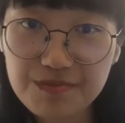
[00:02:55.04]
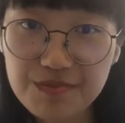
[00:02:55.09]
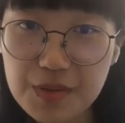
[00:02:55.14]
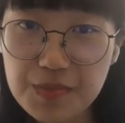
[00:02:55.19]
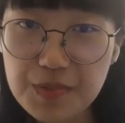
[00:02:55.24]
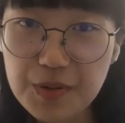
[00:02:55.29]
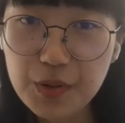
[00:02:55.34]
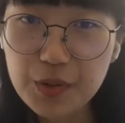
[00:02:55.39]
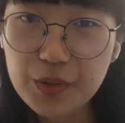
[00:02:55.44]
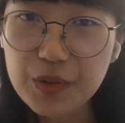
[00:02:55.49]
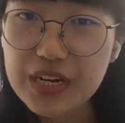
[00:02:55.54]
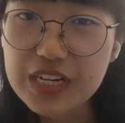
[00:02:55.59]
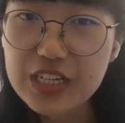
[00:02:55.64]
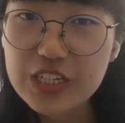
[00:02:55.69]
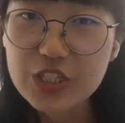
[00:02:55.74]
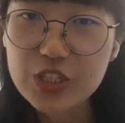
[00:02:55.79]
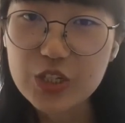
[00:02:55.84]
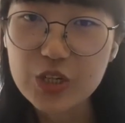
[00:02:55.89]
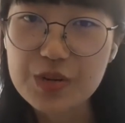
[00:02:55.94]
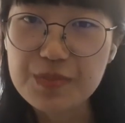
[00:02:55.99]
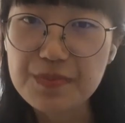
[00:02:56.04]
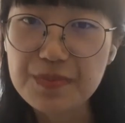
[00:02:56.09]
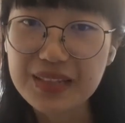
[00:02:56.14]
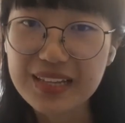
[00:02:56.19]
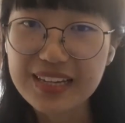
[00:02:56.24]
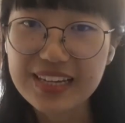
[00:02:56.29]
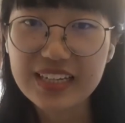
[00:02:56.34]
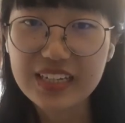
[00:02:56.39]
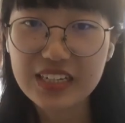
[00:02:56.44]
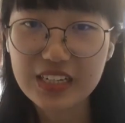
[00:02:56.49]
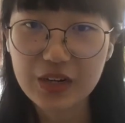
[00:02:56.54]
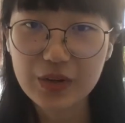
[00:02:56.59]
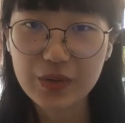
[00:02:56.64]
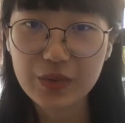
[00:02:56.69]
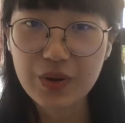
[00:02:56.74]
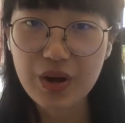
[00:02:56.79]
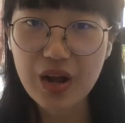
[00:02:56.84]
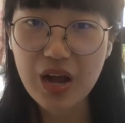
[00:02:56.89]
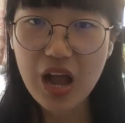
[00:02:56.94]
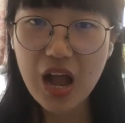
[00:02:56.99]
People who enjoy playing
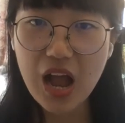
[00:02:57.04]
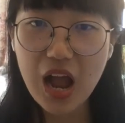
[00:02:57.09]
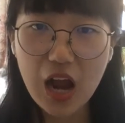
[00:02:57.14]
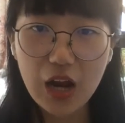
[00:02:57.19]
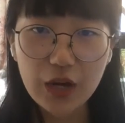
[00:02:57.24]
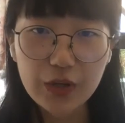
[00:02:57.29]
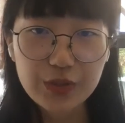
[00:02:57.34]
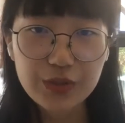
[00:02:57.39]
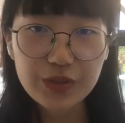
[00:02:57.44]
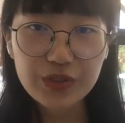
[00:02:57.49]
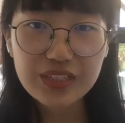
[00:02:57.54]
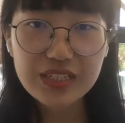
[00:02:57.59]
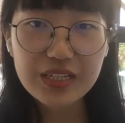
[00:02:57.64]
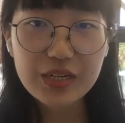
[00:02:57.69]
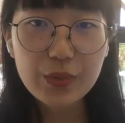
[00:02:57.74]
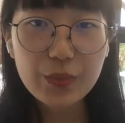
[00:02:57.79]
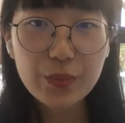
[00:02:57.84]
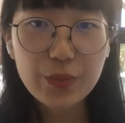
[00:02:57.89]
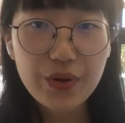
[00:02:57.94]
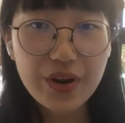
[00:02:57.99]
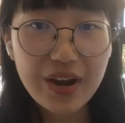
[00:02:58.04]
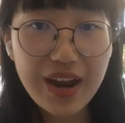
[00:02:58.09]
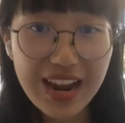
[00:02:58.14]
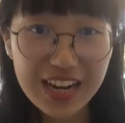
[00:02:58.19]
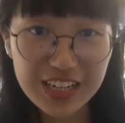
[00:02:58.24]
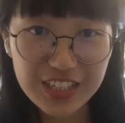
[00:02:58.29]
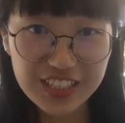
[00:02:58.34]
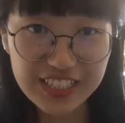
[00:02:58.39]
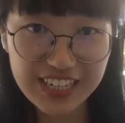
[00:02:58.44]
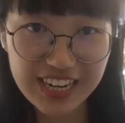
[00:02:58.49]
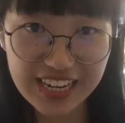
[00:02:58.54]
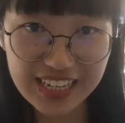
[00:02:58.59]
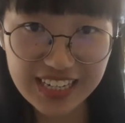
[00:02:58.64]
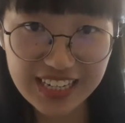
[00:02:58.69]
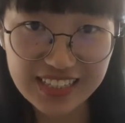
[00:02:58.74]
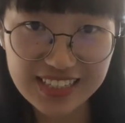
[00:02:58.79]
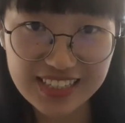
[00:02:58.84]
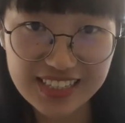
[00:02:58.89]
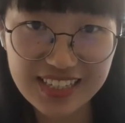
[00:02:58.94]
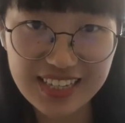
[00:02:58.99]
Go are usually
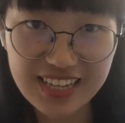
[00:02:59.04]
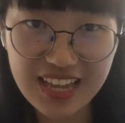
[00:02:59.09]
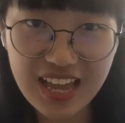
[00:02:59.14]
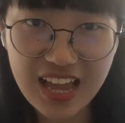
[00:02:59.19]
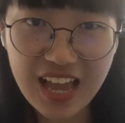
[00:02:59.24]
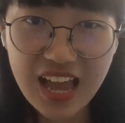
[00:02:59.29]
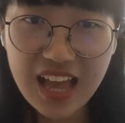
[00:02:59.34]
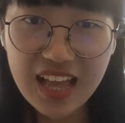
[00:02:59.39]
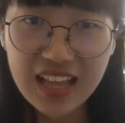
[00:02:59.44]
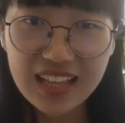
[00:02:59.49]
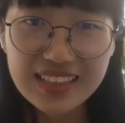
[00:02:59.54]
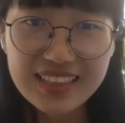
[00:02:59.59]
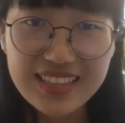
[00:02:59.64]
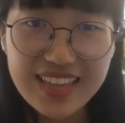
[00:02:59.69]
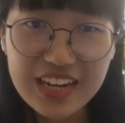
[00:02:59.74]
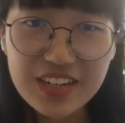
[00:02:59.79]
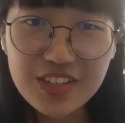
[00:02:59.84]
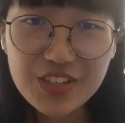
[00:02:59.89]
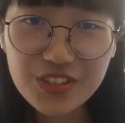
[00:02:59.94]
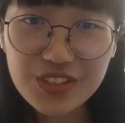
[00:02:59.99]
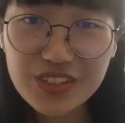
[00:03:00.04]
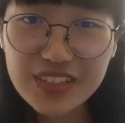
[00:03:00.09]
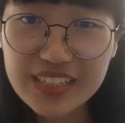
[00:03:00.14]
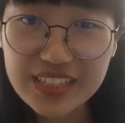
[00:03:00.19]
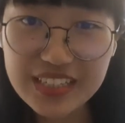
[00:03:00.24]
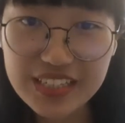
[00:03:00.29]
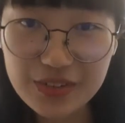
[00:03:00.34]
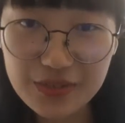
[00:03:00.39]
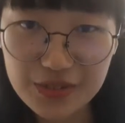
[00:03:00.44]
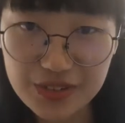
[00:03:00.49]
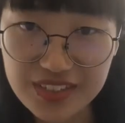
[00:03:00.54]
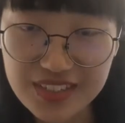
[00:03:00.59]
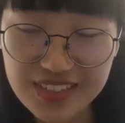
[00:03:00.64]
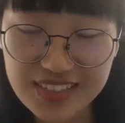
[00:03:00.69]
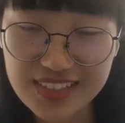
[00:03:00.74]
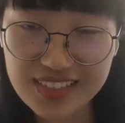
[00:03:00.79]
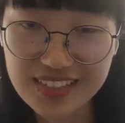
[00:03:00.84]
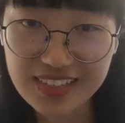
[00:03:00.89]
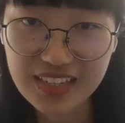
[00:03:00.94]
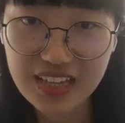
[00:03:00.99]
well-educated, naturally
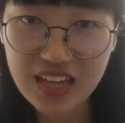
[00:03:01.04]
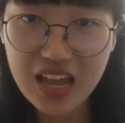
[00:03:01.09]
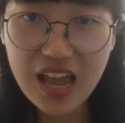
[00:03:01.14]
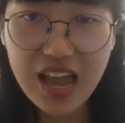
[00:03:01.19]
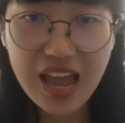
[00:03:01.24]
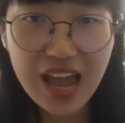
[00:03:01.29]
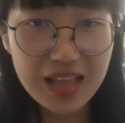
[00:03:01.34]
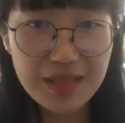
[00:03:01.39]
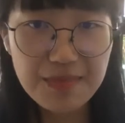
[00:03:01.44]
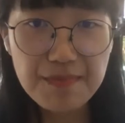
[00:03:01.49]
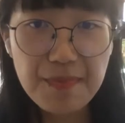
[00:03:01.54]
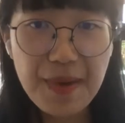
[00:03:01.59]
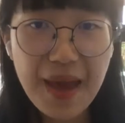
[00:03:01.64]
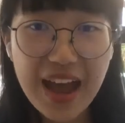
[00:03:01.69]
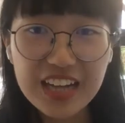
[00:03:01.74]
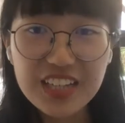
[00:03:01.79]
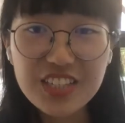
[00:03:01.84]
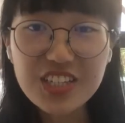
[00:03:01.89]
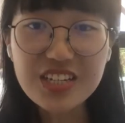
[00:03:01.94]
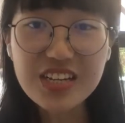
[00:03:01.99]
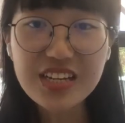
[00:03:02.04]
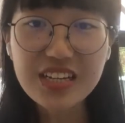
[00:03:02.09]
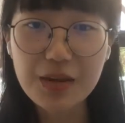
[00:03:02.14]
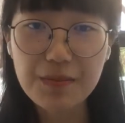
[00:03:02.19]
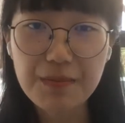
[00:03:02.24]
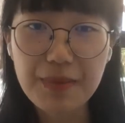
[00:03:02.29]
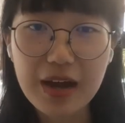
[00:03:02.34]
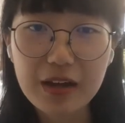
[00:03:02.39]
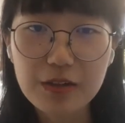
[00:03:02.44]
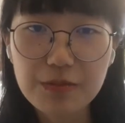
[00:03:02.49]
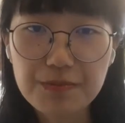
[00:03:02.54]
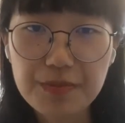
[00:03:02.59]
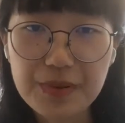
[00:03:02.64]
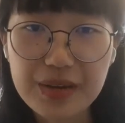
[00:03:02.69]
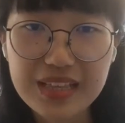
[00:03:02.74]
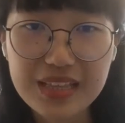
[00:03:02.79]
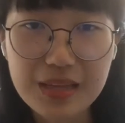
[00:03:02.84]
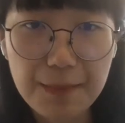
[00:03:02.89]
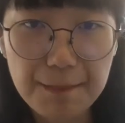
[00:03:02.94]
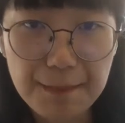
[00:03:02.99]
curious, and passionate about
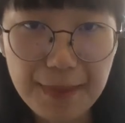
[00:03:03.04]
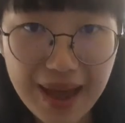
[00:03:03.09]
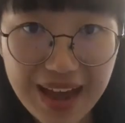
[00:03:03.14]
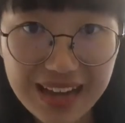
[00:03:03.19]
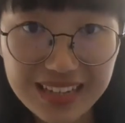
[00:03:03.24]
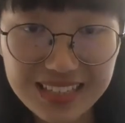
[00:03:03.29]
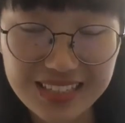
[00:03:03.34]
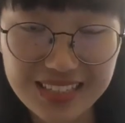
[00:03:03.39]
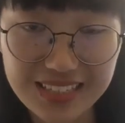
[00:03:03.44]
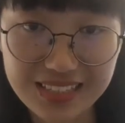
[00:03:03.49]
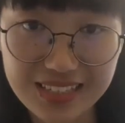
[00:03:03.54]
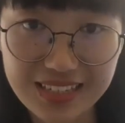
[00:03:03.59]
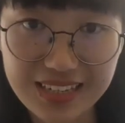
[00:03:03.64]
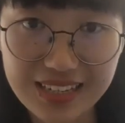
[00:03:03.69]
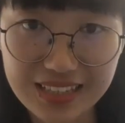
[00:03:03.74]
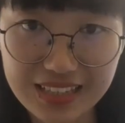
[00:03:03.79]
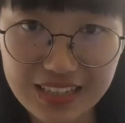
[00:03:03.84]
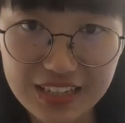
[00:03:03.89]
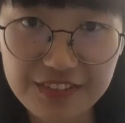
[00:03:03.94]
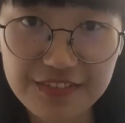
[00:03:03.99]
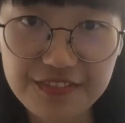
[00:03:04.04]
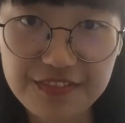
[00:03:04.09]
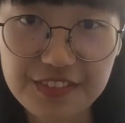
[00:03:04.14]
being the best in their